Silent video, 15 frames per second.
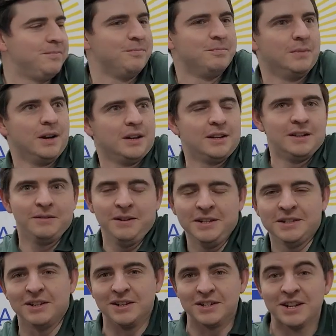market
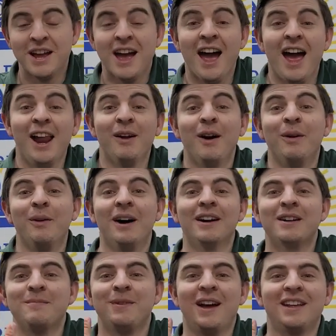research. Anyway,
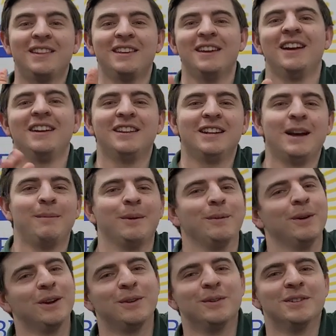welcome back to Yankee Dabbler,
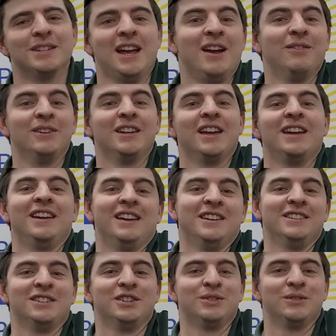where, of course, every day
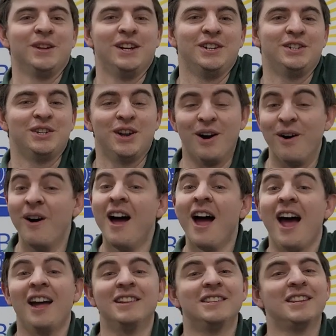is a train show.
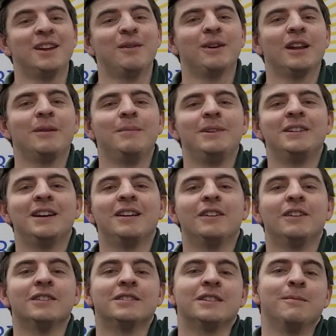And today we're going to be taking a
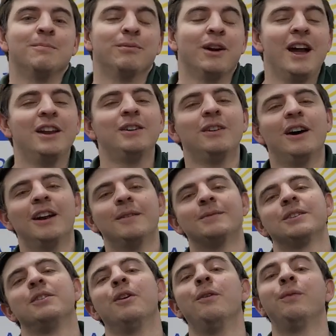look at some brand new items,
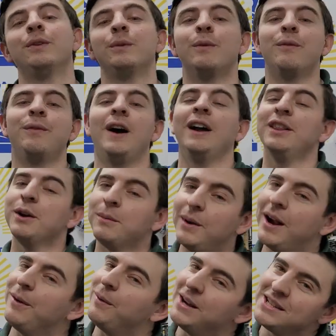so hopefully we'll find their
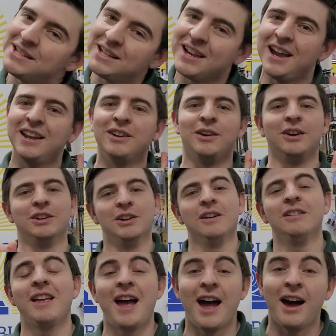way once again on
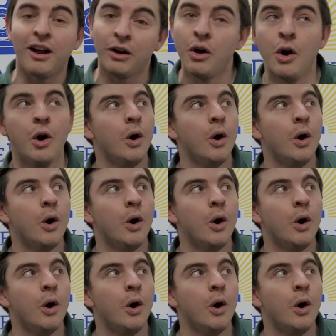your layout